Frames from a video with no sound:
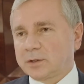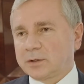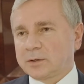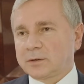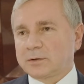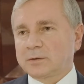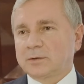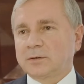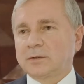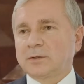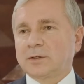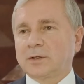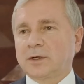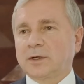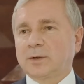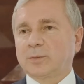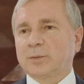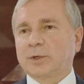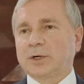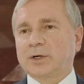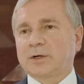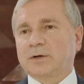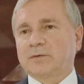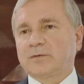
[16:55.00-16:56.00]
It's very
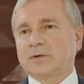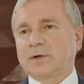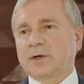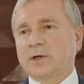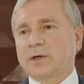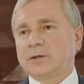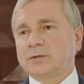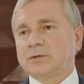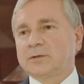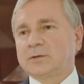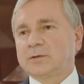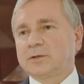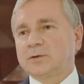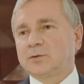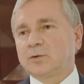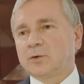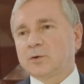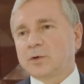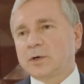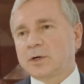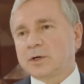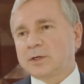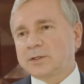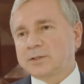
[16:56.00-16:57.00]
broad
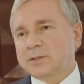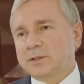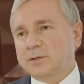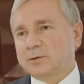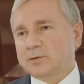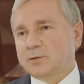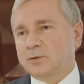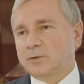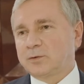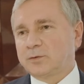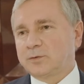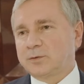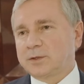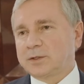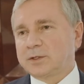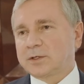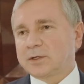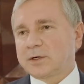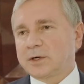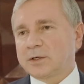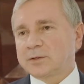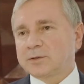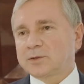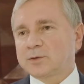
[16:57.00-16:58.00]
and covers
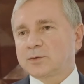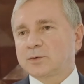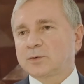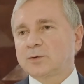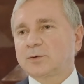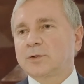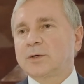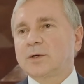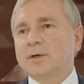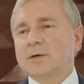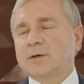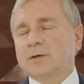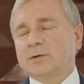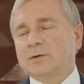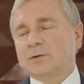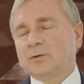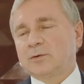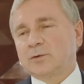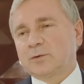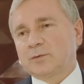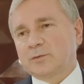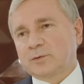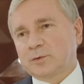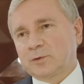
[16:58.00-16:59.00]
not only the Russian
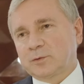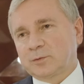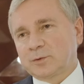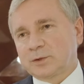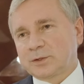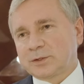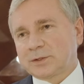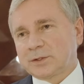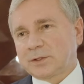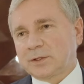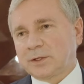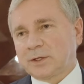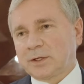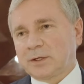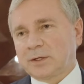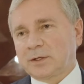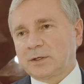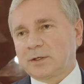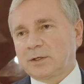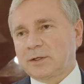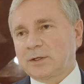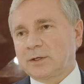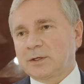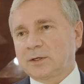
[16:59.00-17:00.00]
Federation,
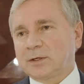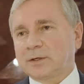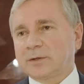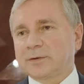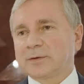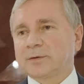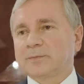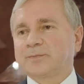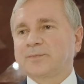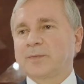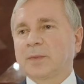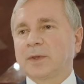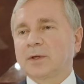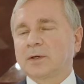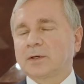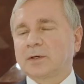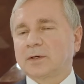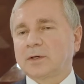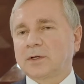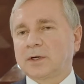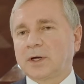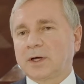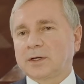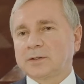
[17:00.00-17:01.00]
but also
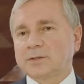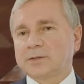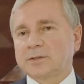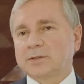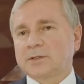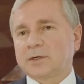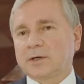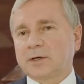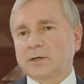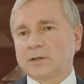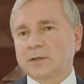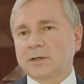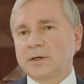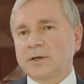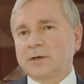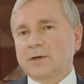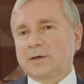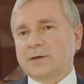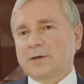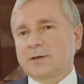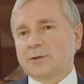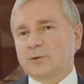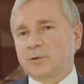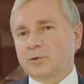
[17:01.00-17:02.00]
a number of
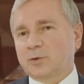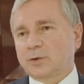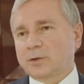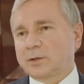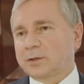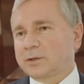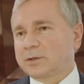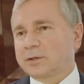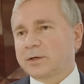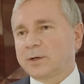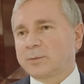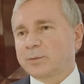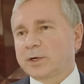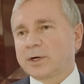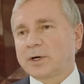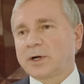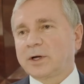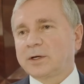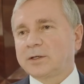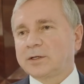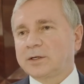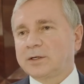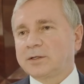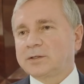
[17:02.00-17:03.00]
countries that are
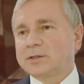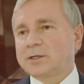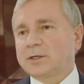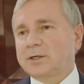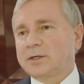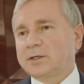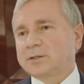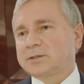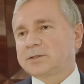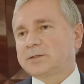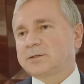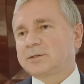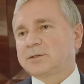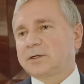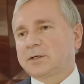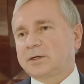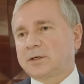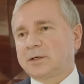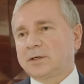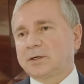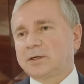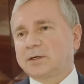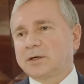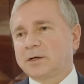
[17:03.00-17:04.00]
very interesting for us,